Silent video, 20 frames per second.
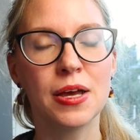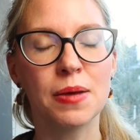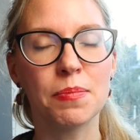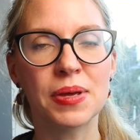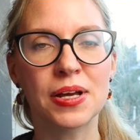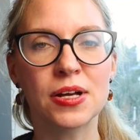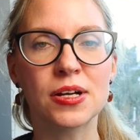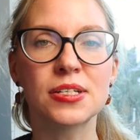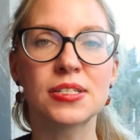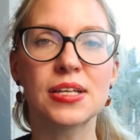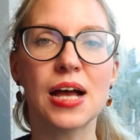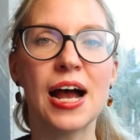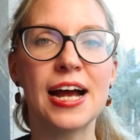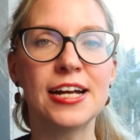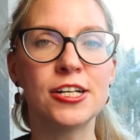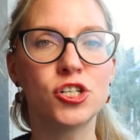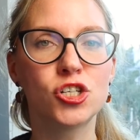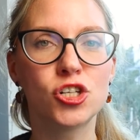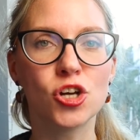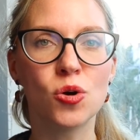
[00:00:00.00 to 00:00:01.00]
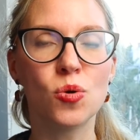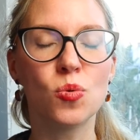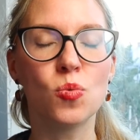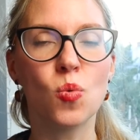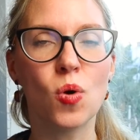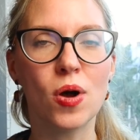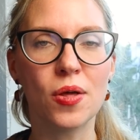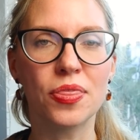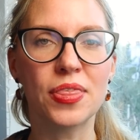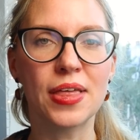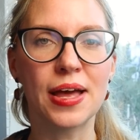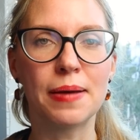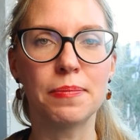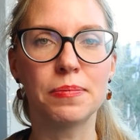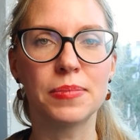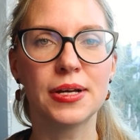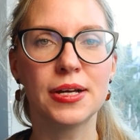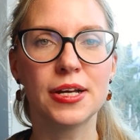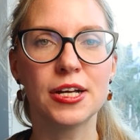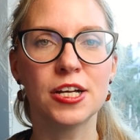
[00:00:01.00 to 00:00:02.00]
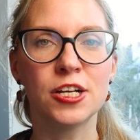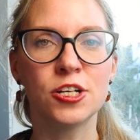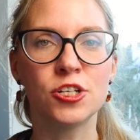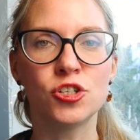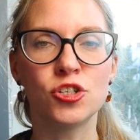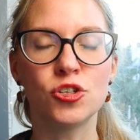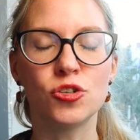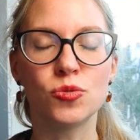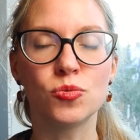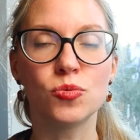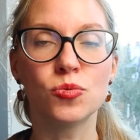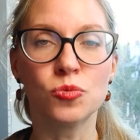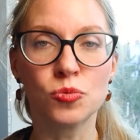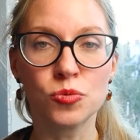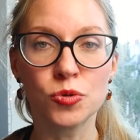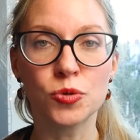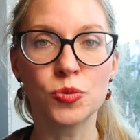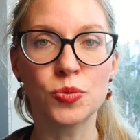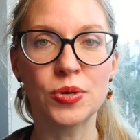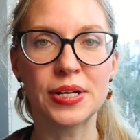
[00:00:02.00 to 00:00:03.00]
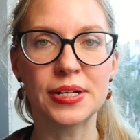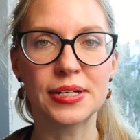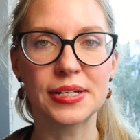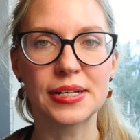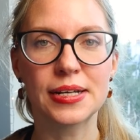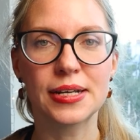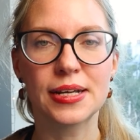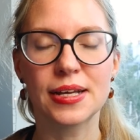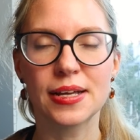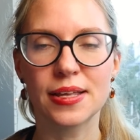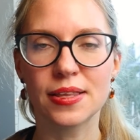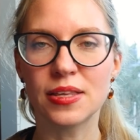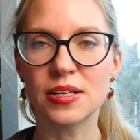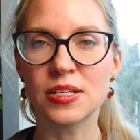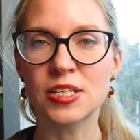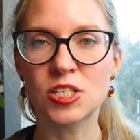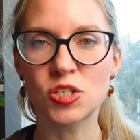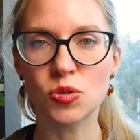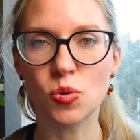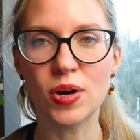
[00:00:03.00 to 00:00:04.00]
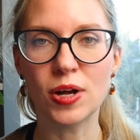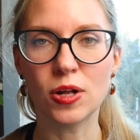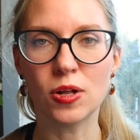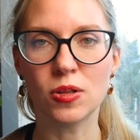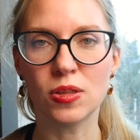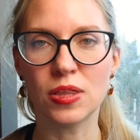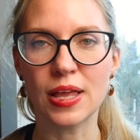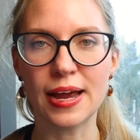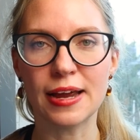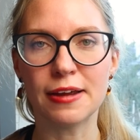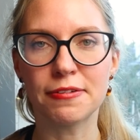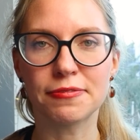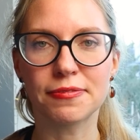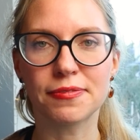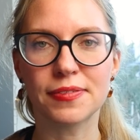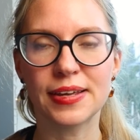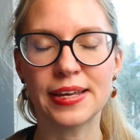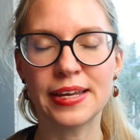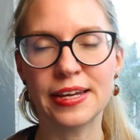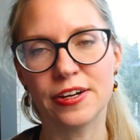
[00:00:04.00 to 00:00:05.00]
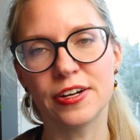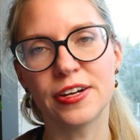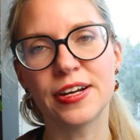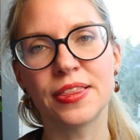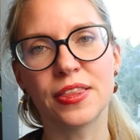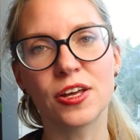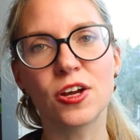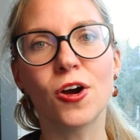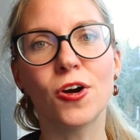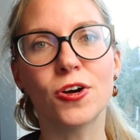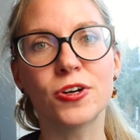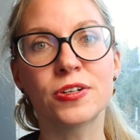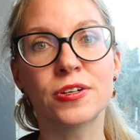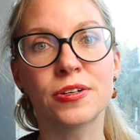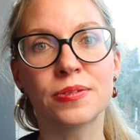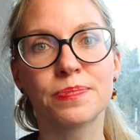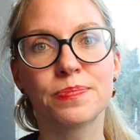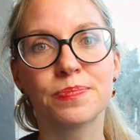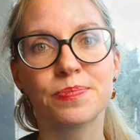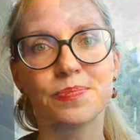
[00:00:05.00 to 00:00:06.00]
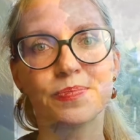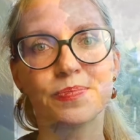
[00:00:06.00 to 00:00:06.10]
because I don't want them to ruin the soil life here in the garden.